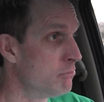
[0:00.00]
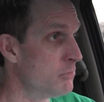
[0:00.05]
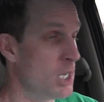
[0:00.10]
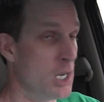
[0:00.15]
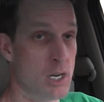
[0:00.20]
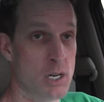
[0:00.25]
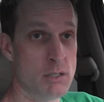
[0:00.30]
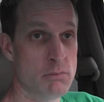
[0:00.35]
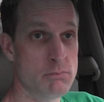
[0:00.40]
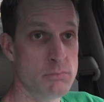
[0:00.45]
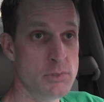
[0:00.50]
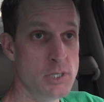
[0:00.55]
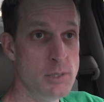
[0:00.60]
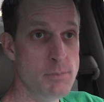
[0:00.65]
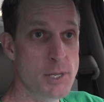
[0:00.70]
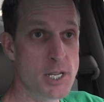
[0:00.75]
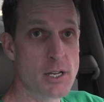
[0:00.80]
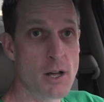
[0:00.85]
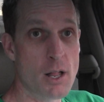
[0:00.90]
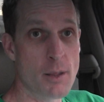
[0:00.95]
You know,
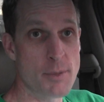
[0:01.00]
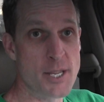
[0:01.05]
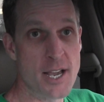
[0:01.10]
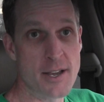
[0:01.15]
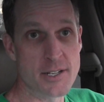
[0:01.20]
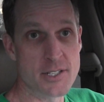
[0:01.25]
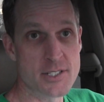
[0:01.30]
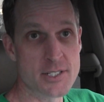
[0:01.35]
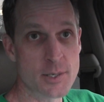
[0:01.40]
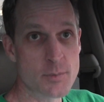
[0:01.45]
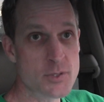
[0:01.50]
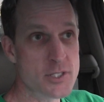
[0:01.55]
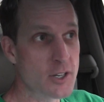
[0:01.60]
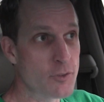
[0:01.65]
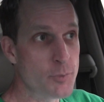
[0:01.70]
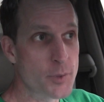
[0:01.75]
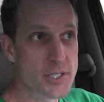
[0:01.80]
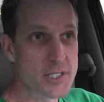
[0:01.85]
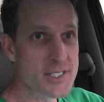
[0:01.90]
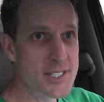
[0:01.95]
he'd be calling me out on some
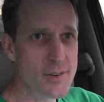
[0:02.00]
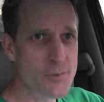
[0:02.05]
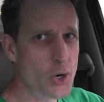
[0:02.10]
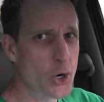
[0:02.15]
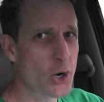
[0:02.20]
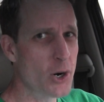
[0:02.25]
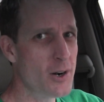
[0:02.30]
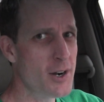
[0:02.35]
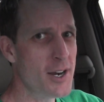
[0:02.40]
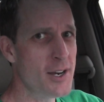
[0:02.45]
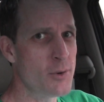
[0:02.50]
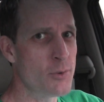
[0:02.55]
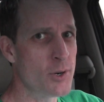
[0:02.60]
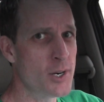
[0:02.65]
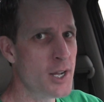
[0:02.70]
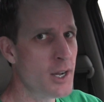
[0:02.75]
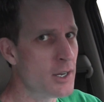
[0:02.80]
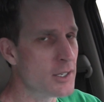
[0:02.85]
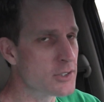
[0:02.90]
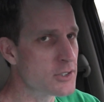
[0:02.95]
stuff, but it's never hurt
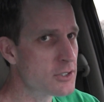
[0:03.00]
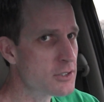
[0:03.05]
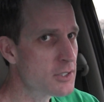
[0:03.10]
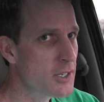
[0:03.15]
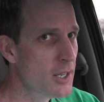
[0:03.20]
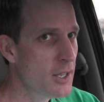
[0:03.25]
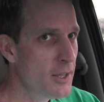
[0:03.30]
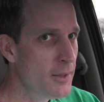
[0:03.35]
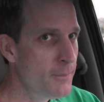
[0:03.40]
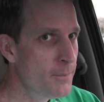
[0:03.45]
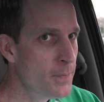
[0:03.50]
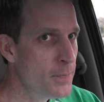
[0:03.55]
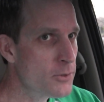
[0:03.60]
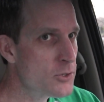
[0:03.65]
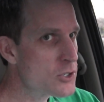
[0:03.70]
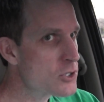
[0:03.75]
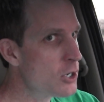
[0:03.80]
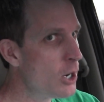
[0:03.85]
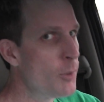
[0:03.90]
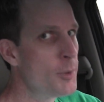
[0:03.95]
anyone else.
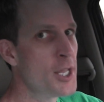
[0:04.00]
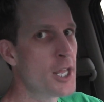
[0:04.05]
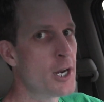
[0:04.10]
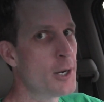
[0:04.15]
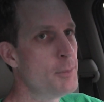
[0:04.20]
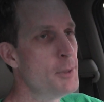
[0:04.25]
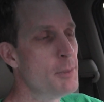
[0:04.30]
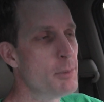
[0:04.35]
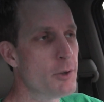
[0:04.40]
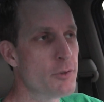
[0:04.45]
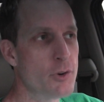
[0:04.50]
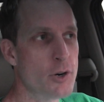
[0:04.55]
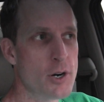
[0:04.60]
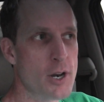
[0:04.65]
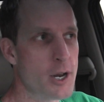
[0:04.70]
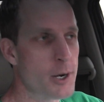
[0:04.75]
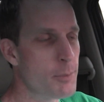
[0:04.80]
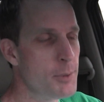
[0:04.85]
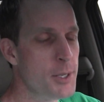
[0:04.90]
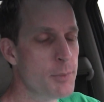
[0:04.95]
So many other people have
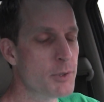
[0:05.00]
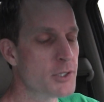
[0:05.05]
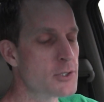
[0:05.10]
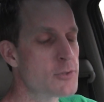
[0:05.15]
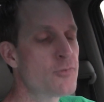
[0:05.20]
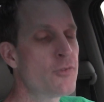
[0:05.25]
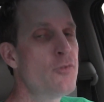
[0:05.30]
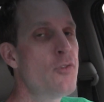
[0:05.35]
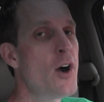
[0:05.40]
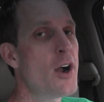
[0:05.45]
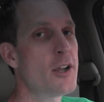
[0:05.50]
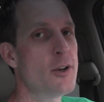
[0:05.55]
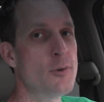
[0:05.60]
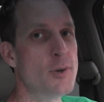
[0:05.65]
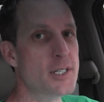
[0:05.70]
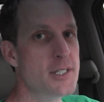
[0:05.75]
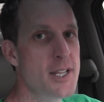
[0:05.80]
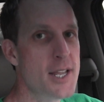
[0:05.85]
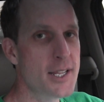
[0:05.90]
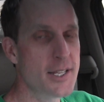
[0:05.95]
hurt other people. It's
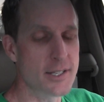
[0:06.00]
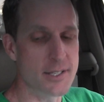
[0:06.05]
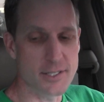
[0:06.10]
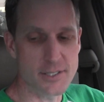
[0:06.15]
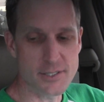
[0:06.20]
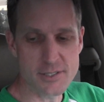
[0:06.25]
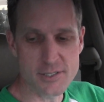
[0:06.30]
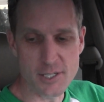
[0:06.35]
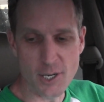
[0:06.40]
fucking ridiculous.